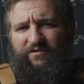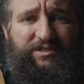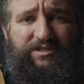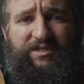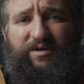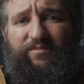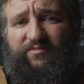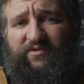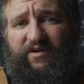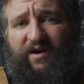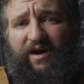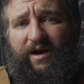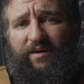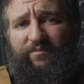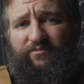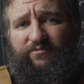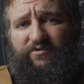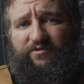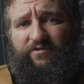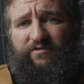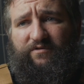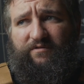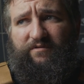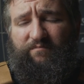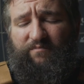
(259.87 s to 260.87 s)

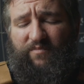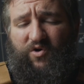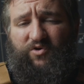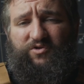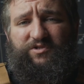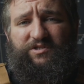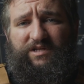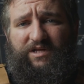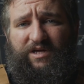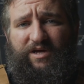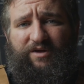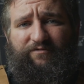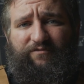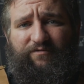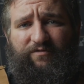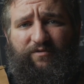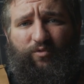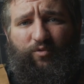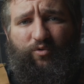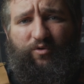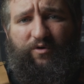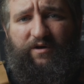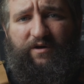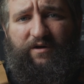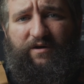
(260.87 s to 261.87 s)
Sometimes, mostly in
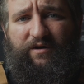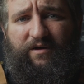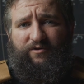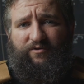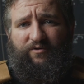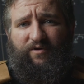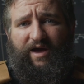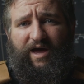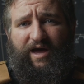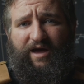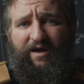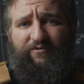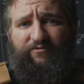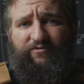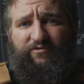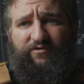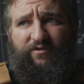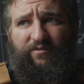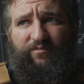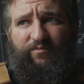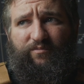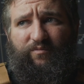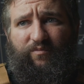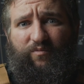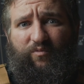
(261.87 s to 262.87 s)
Florida, you have
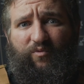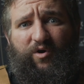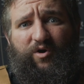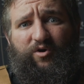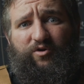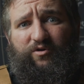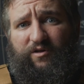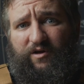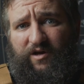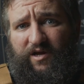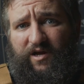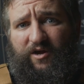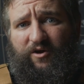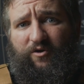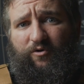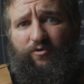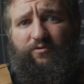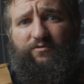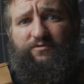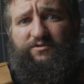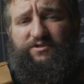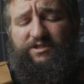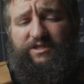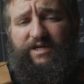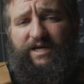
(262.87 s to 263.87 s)
some weird looking
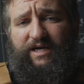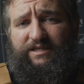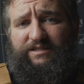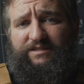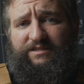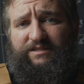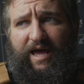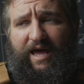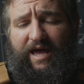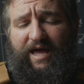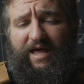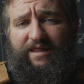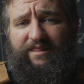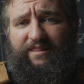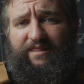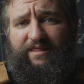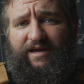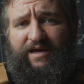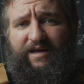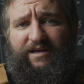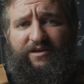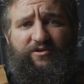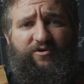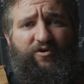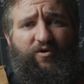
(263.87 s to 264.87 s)
curl snakes and
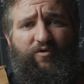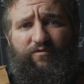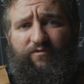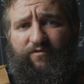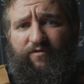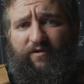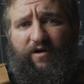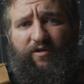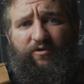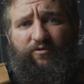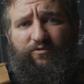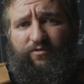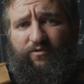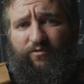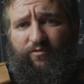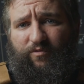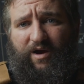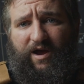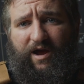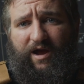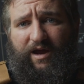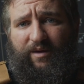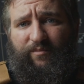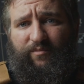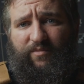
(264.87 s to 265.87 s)
they don't follow the
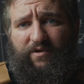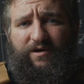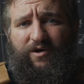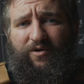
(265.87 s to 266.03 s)
rhyme.